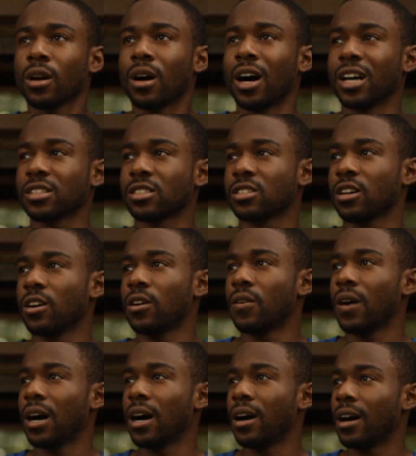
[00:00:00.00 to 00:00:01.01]

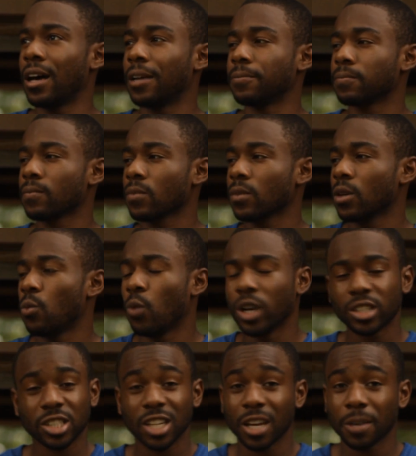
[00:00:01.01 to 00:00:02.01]
Also,
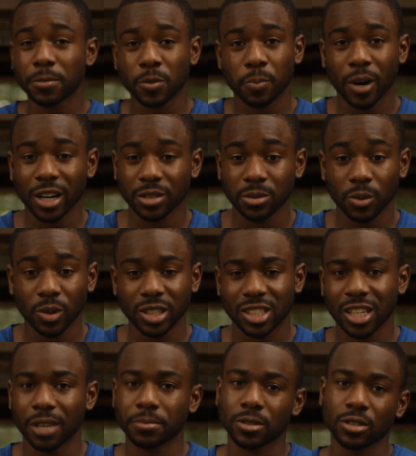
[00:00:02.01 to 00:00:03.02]
wood chips, parks with wood
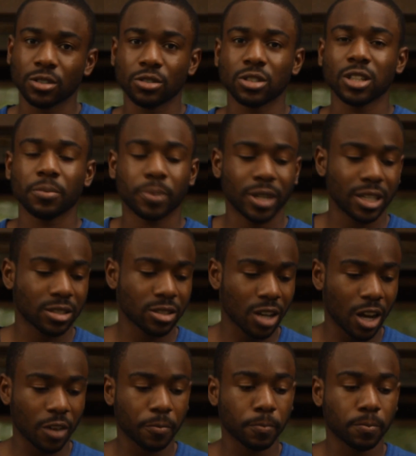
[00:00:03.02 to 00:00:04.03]
chips are usually pretty
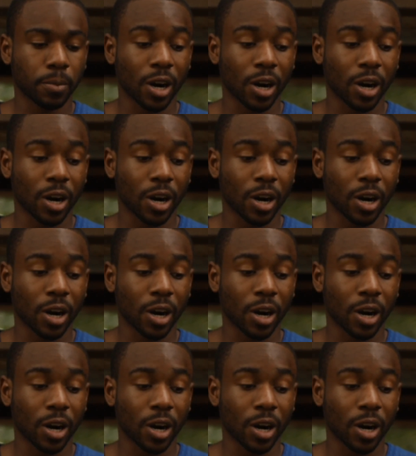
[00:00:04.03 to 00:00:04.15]
soft.